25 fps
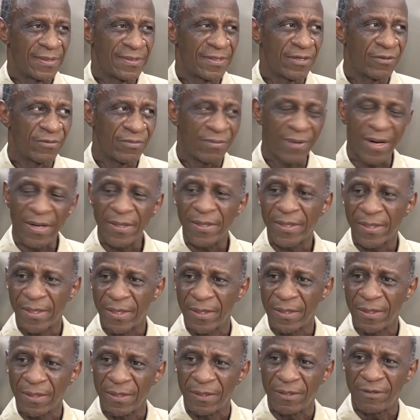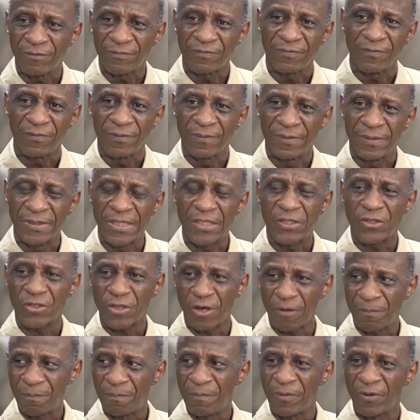The ranking of the
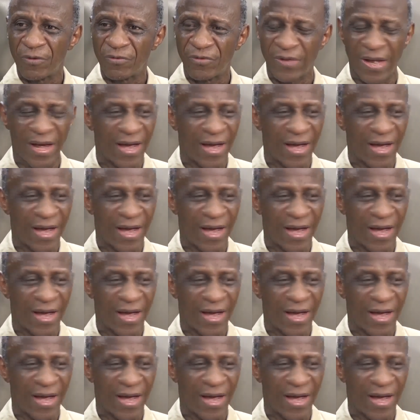topmost,